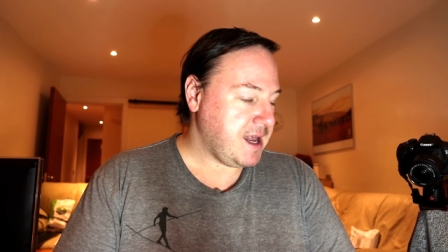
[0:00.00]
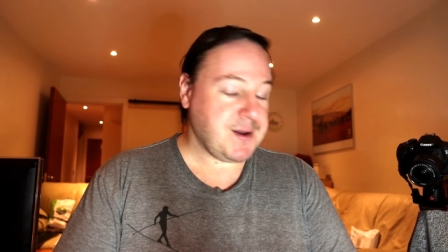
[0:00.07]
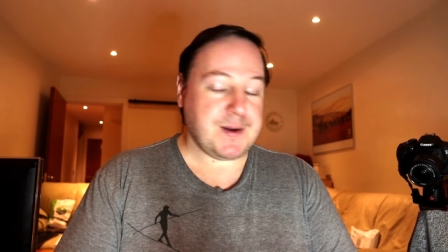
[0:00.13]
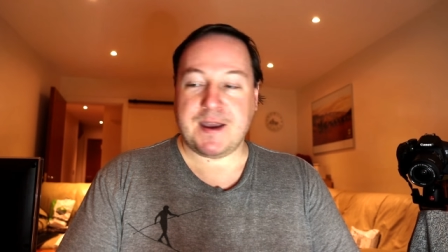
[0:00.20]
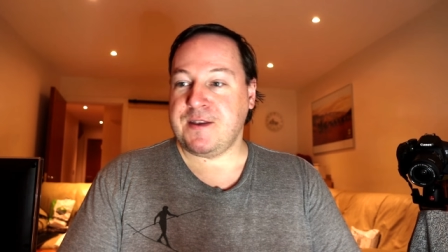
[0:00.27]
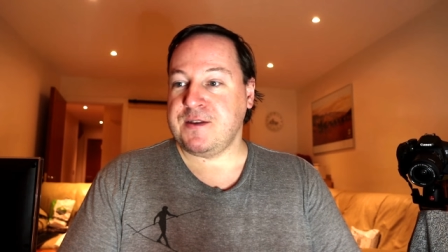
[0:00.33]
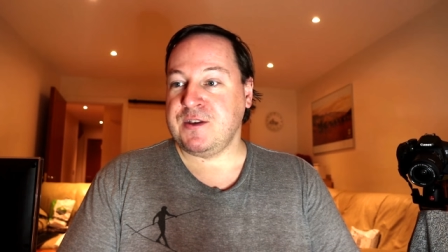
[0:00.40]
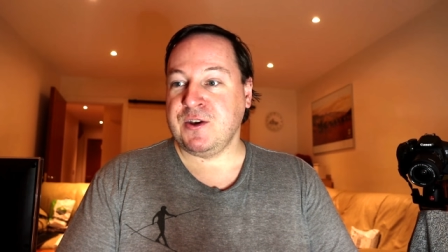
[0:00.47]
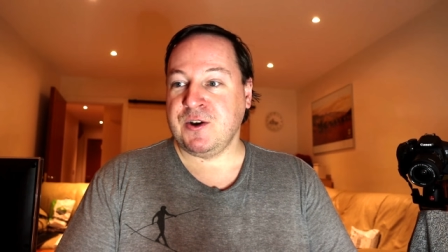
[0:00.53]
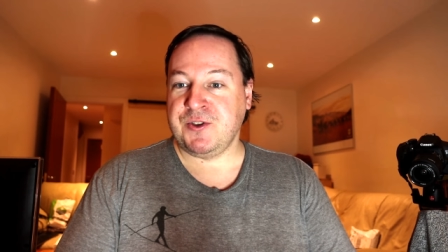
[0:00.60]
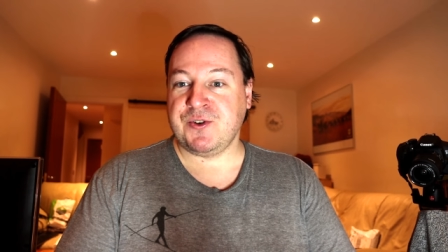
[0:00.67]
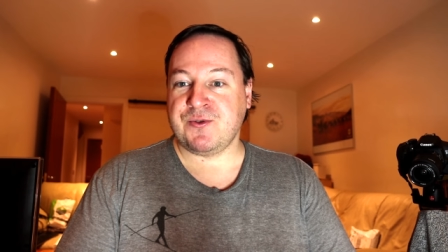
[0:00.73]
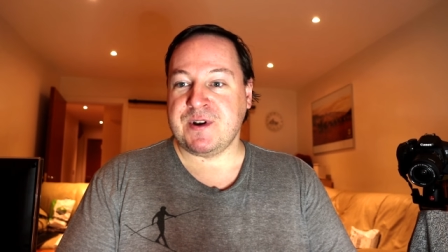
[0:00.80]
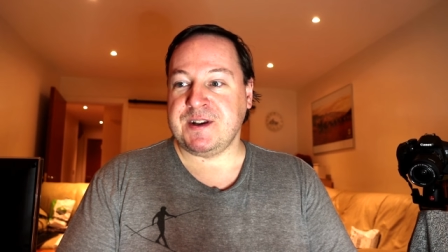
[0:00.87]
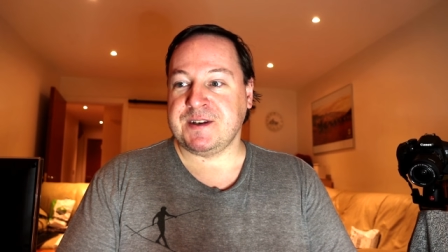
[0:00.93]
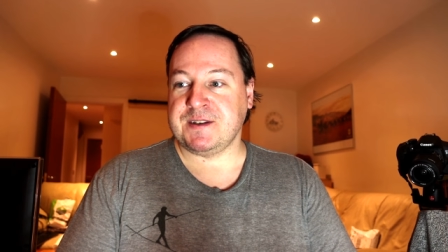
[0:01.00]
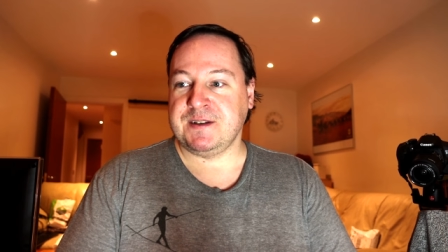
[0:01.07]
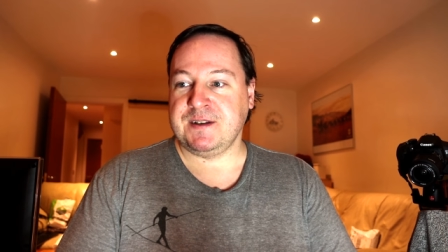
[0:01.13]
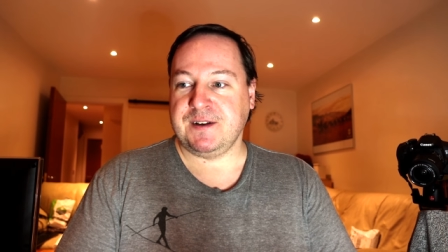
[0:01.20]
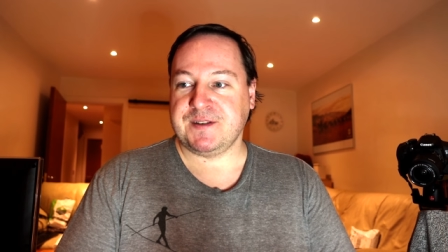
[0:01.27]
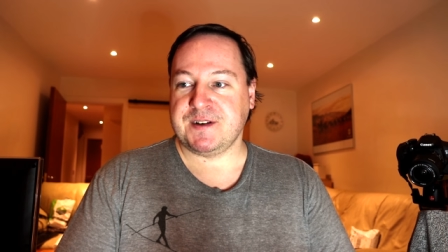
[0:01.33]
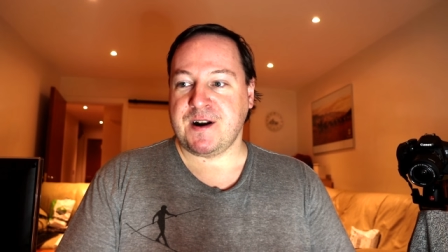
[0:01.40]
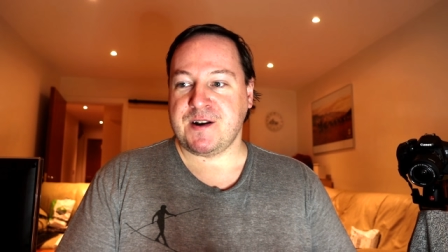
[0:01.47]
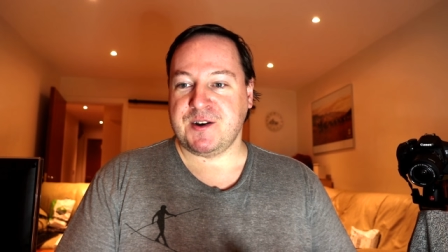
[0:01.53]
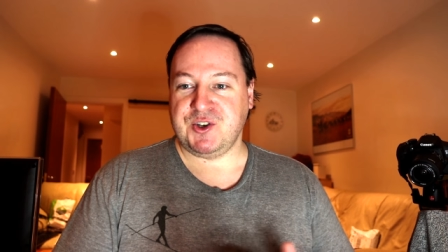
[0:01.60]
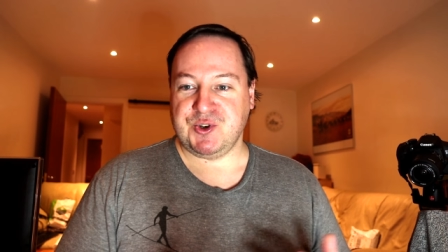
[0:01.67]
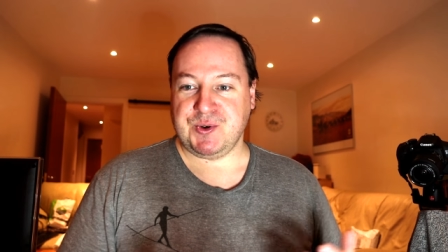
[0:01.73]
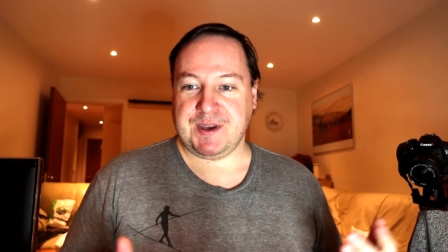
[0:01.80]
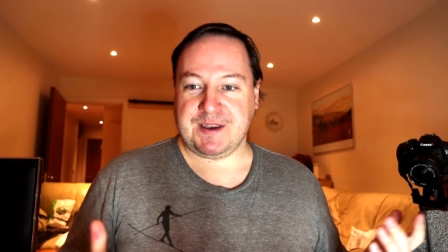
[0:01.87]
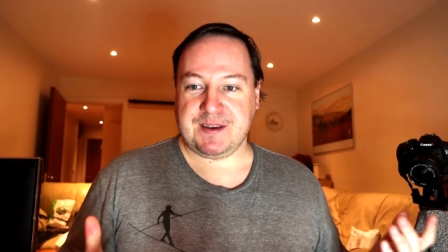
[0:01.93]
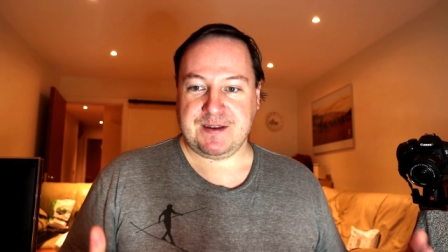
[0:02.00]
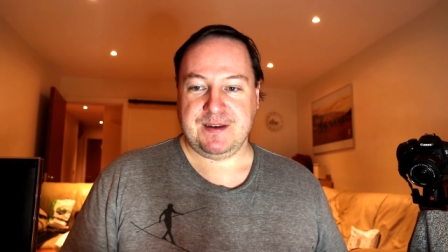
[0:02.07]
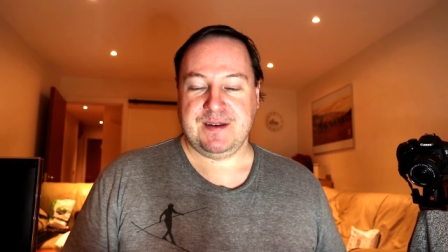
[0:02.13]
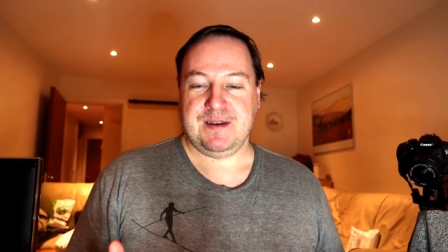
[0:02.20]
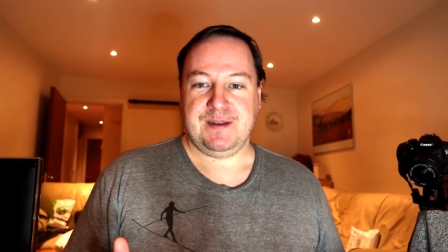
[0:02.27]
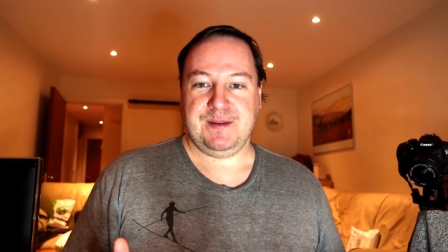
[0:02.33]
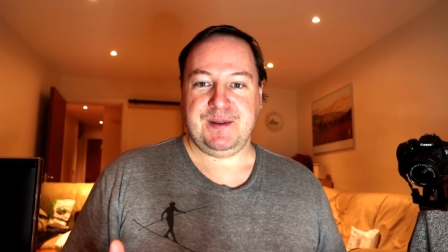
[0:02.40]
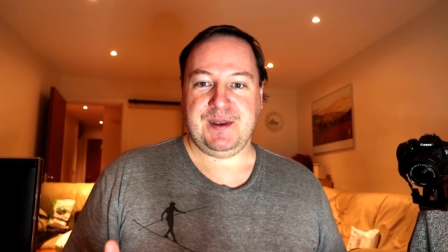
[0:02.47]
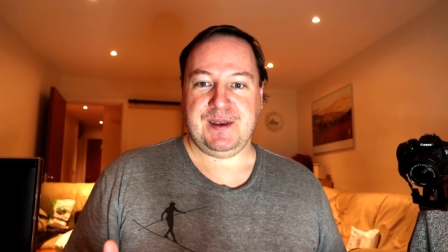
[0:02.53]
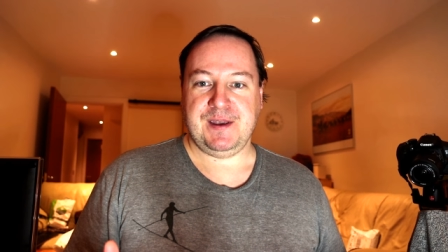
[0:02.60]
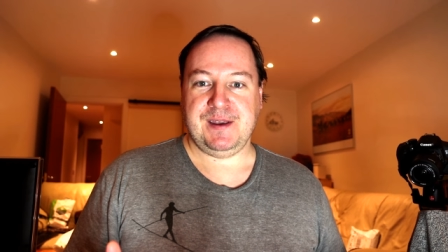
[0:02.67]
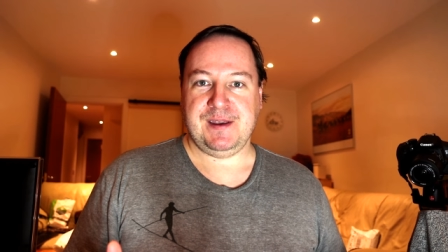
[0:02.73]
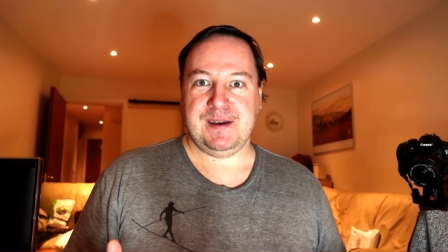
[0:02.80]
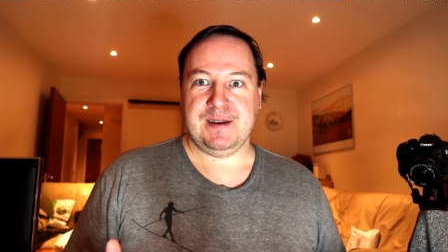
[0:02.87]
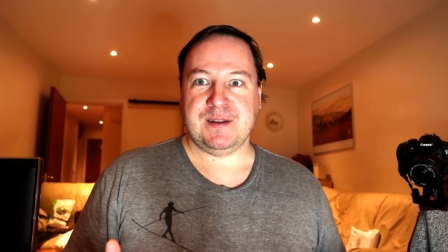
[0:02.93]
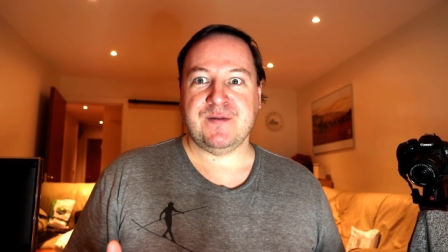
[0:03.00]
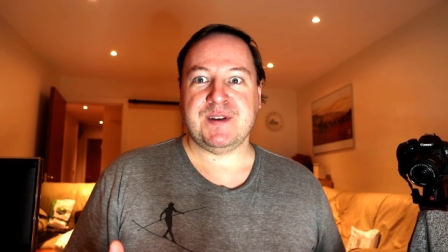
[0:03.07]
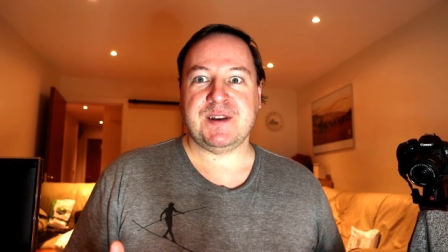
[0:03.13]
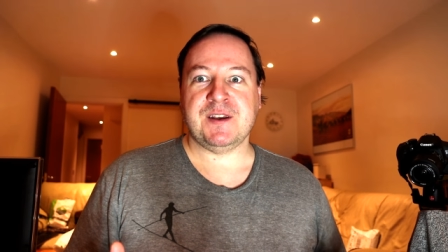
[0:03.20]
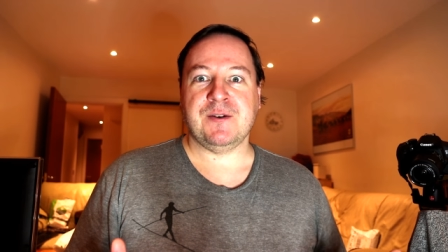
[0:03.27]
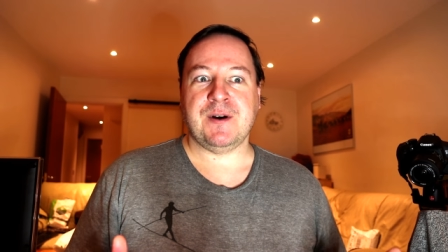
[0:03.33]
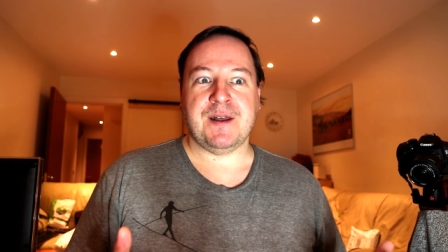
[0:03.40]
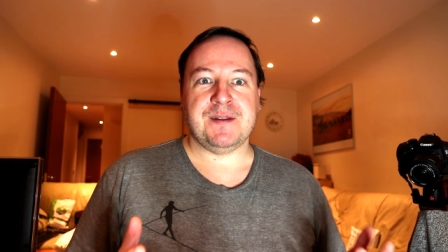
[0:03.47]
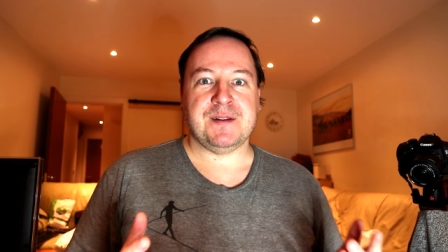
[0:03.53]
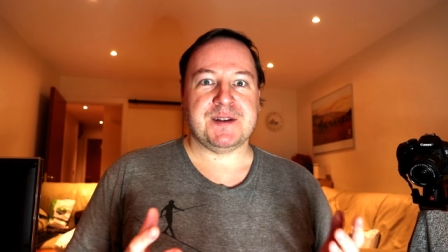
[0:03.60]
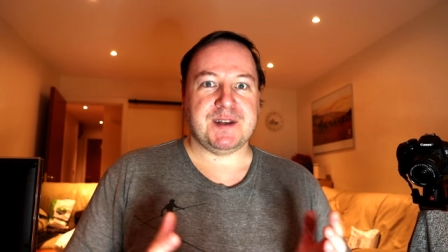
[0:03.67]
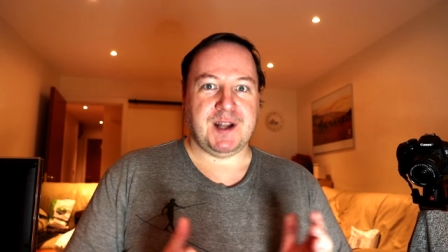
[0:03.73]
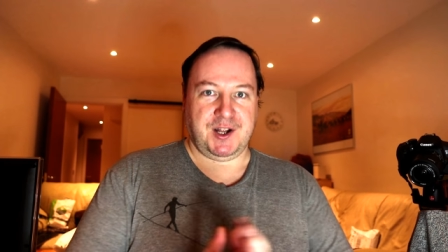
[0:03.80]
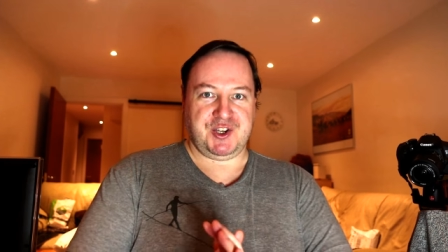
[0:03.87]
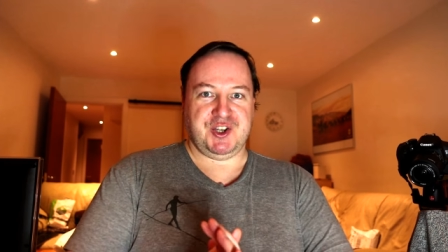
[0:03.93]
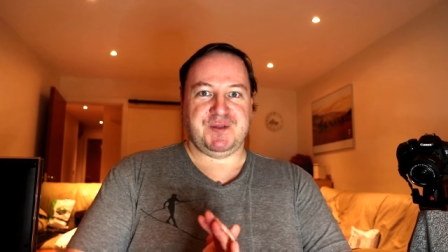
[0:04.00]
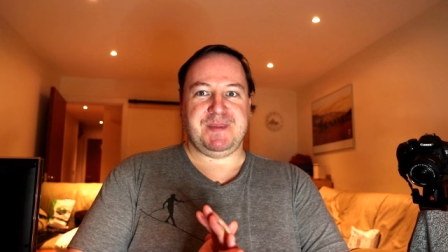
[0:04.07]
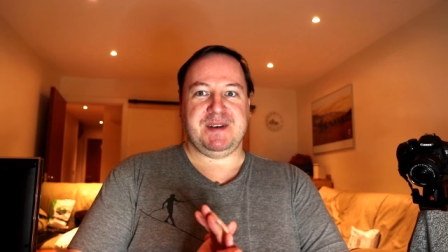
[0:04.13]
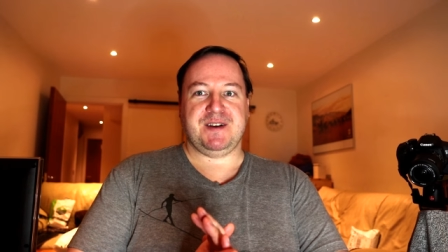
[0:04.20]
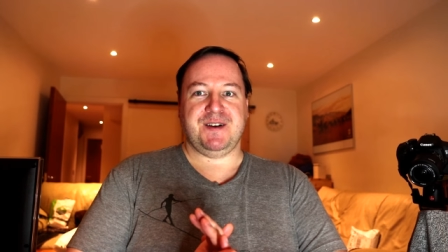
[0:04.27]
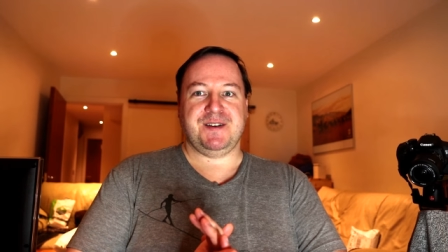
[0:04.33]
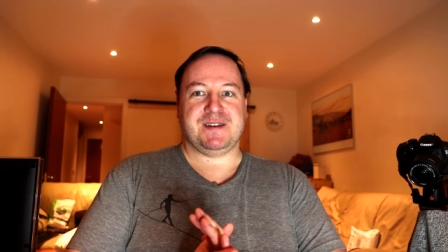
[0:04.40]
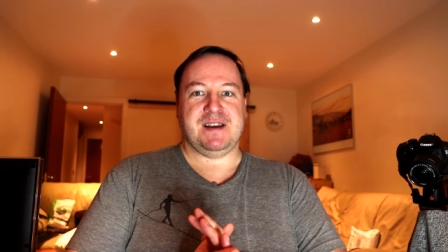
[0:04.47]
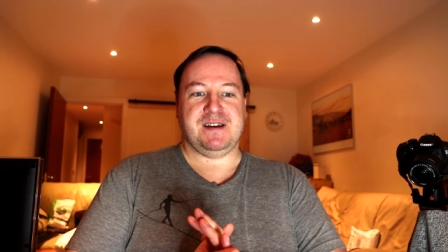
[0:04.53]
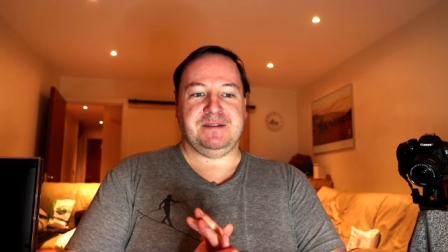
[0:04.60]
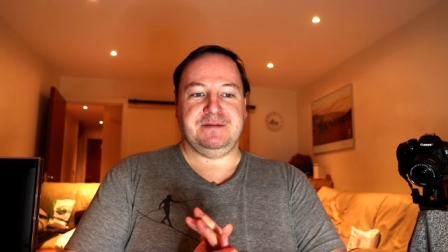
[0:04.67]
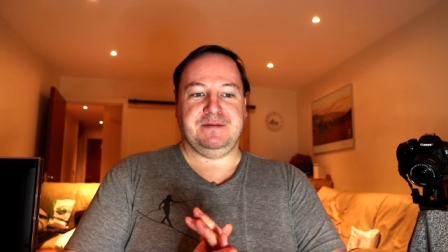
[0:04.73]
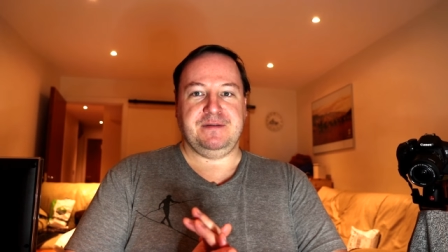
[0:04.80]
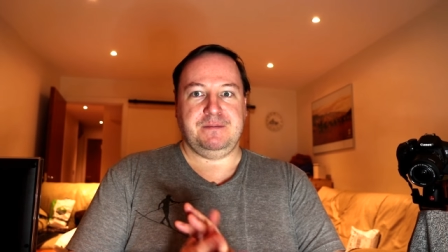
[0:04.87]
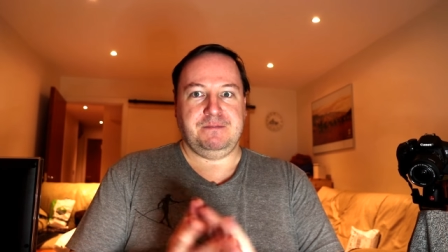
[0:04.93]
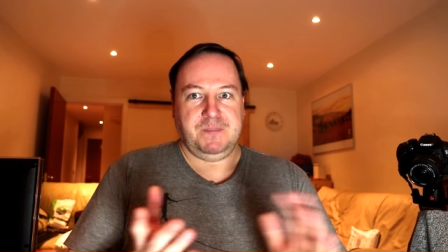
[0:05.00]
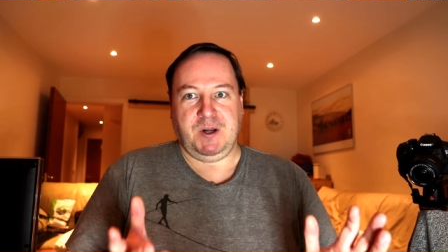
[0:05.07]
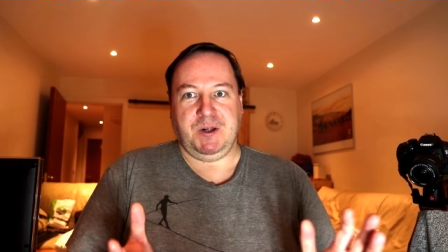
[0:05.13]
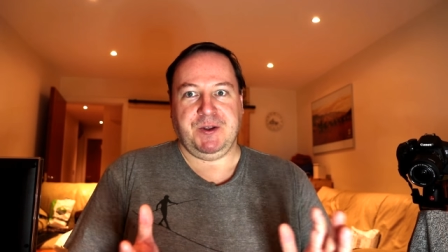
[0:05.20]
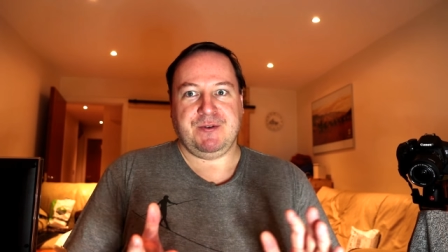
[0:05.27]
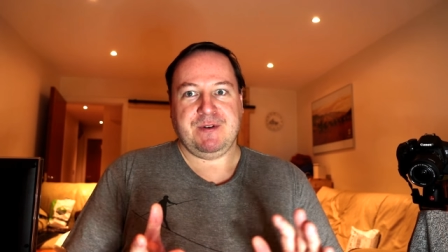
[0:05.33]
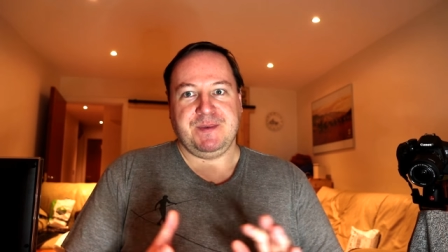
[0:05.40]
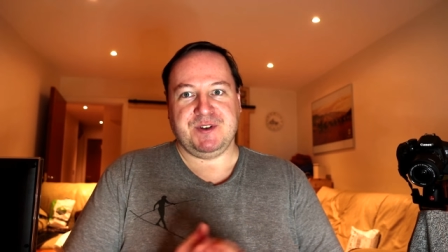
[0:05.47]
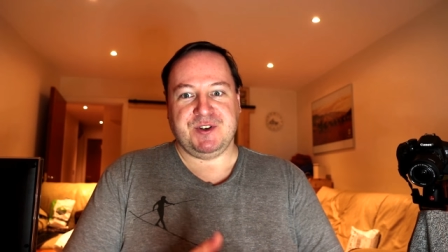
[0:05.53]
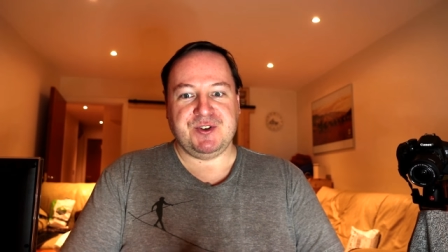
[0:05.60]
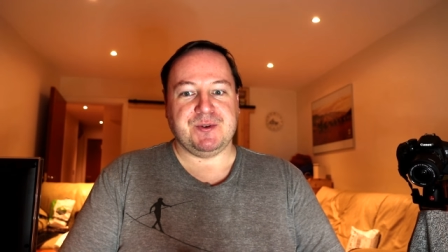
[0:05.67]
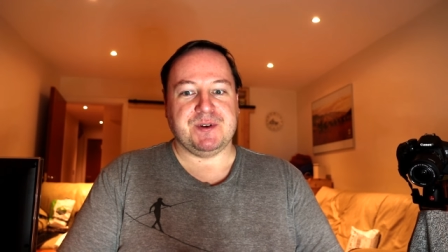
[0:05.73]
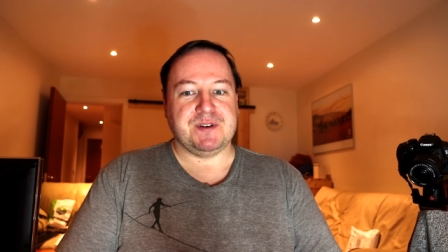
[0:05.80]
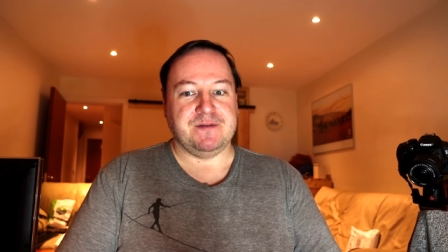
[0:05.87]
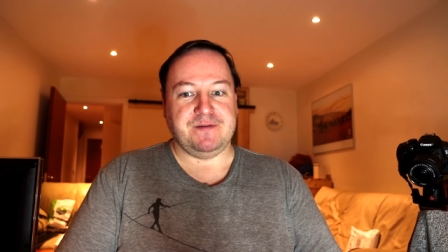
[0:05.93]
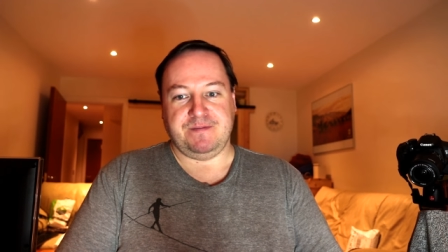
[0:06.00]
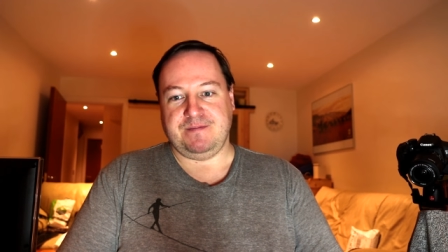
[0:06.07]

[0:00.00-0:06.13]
anyway, the other reason I started doing the uh, the video, and it's not just because I have all the equipment to do it.